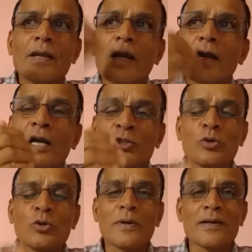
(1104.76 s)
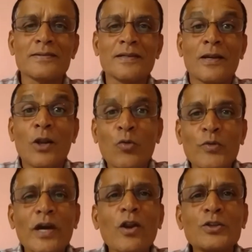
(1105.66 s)
consumer. Now,
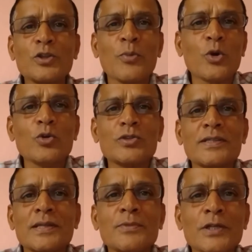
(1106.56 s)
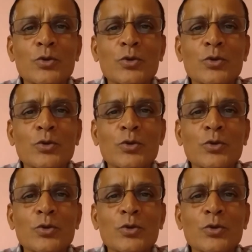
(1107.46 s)
we are also producing something